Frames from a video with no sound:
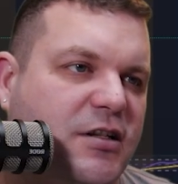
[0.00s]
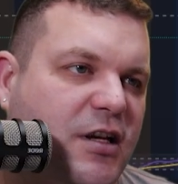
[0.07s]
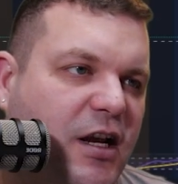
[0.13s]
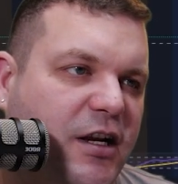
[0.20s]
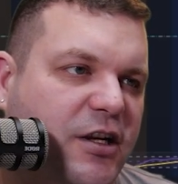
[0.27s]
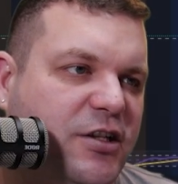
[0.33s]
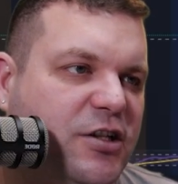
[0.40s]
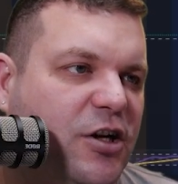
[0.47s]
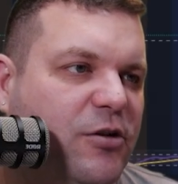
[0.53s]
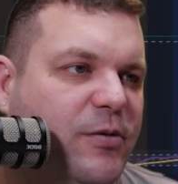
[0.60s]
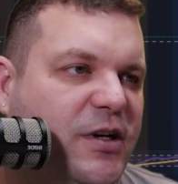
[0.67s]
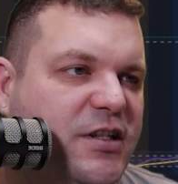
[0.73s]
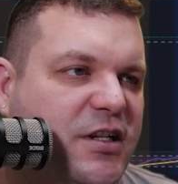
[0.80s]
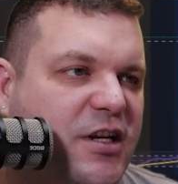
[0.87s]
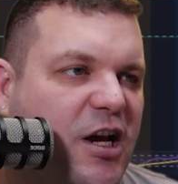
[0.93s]
on
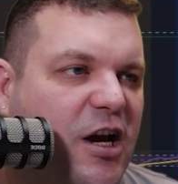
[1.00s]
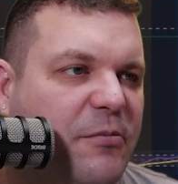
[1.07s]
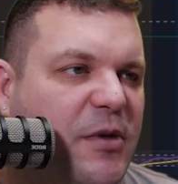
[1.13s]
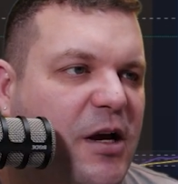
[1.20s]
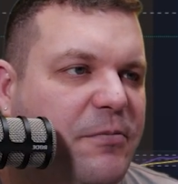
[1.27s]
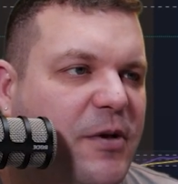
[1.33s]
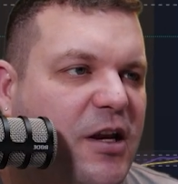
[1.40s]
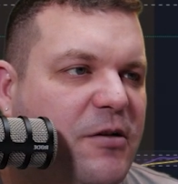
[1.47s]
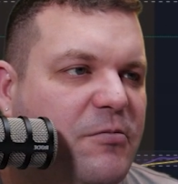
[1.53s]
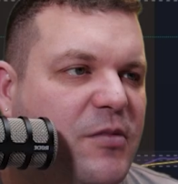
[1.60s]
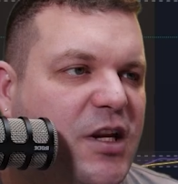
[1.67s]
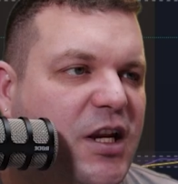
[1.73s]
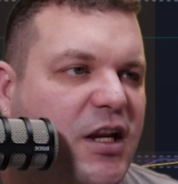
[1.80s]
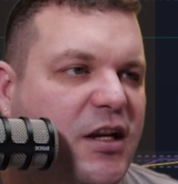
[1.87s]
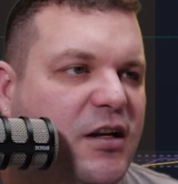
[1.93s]
Adobe to come up and
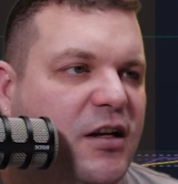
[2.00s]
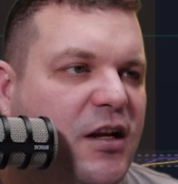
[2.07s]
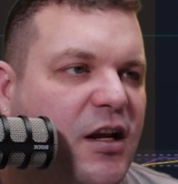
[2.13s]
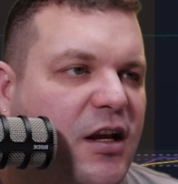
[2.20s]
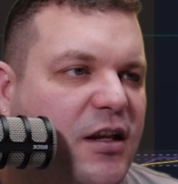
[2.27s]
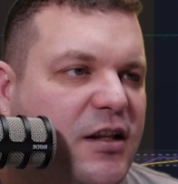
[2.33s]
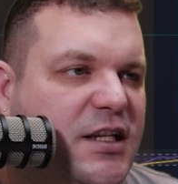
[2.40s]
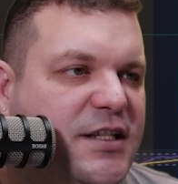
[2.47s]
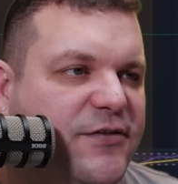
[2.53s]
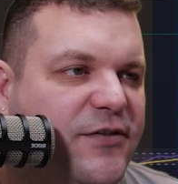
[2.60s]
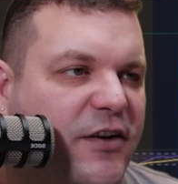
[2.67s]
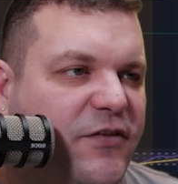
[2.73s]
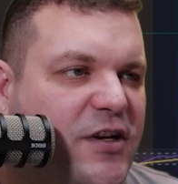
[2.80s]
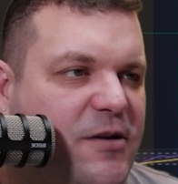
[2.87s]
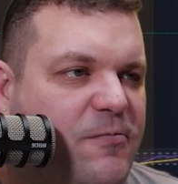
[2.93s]
meet this
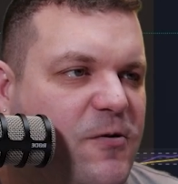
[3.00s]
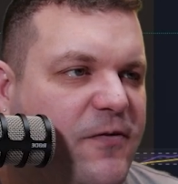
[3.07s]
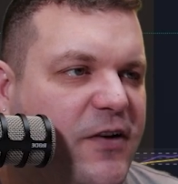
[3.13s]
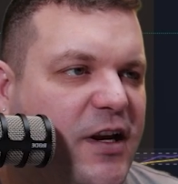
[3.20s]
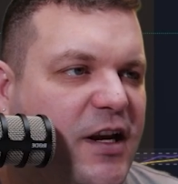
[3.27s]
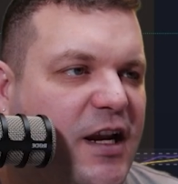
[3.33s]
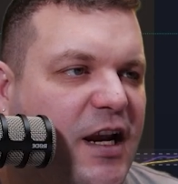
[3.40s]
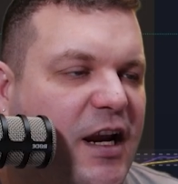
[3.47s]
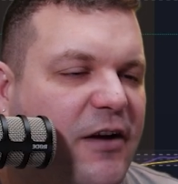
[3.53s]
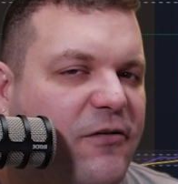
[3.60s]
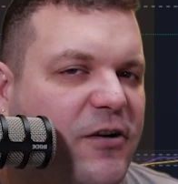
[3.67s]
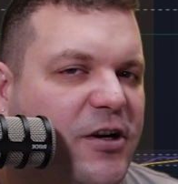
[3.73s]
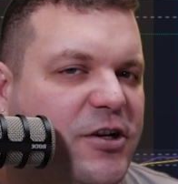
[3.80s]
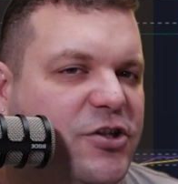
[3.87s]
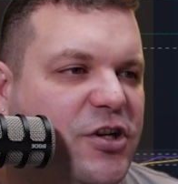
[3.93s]
50 moving
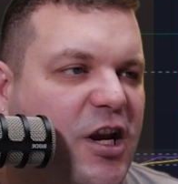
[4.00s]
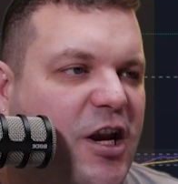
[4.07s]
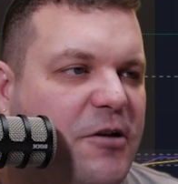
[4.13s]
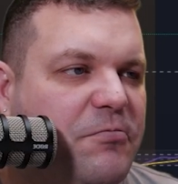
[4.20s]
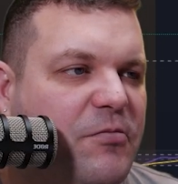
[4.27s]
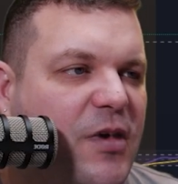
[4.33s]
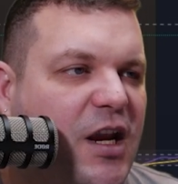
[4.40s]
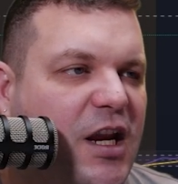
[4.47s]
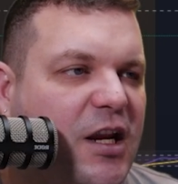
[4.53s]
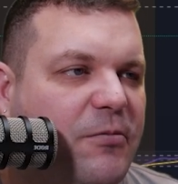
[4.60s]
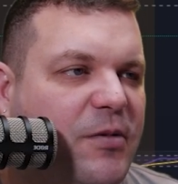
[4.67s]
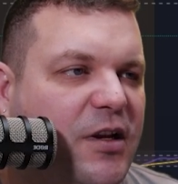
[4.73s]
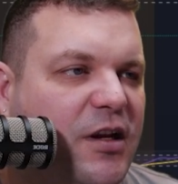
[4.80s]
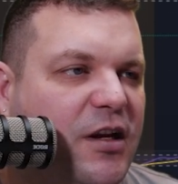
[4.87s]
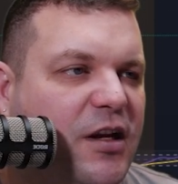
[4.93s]
average, and
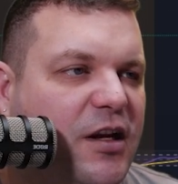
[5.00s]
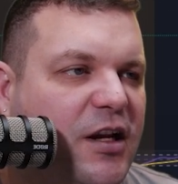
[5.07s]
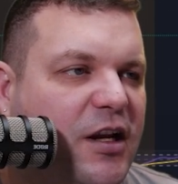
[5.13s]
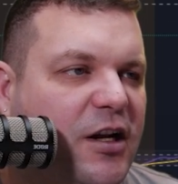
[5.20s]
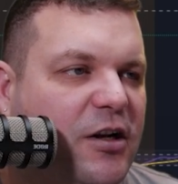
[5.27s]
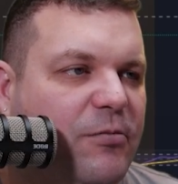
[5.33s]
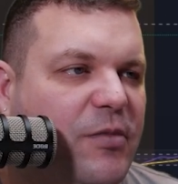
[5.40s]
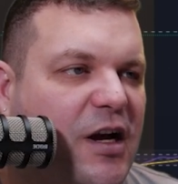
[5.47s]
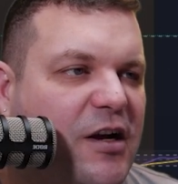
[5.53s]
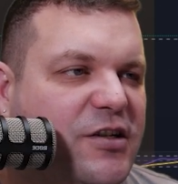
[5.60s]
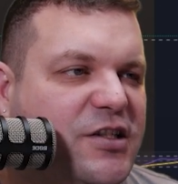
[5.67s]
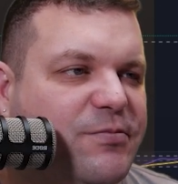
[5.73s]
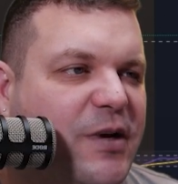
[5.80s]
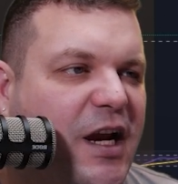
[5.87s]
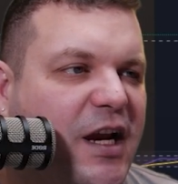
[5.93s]
maybe it'll
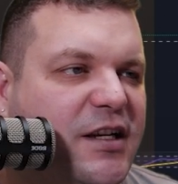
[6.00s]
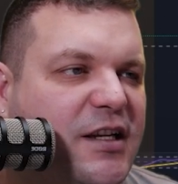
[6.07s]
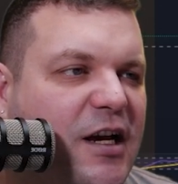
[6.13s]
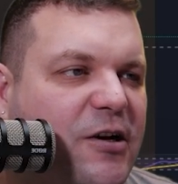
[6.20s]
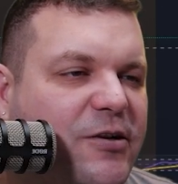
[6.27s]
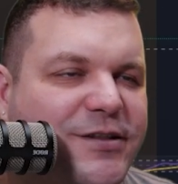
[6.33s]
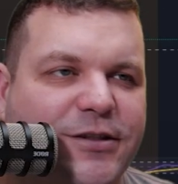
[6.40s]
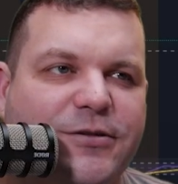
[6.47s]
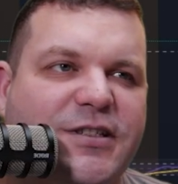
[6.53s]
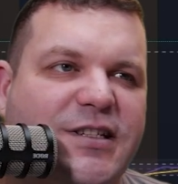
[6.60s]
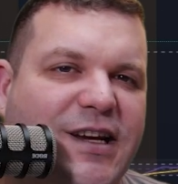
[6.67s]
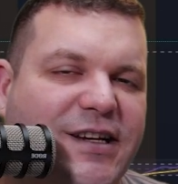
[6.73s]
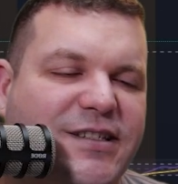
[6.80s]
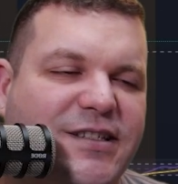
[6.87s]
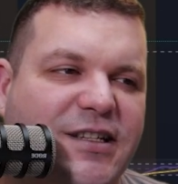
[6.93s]
bounce back down to
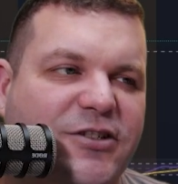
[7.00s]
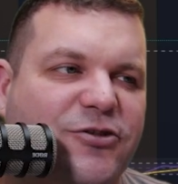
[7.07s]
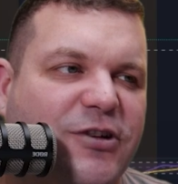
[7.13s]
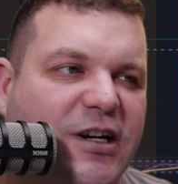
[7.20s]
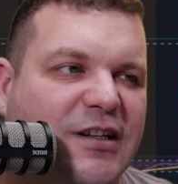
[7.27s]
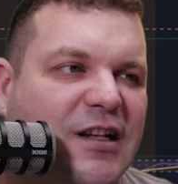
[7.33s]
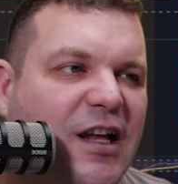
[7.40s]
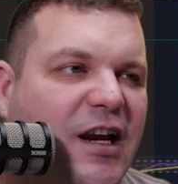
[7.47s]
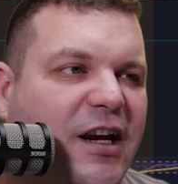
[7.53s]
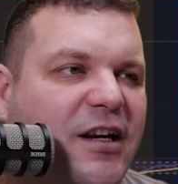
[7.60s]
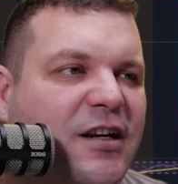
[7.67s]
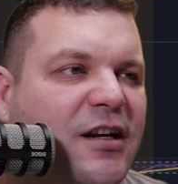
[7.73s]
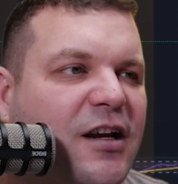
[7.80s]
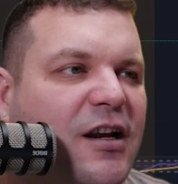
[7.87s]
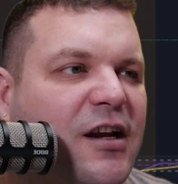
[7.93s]
test the trend line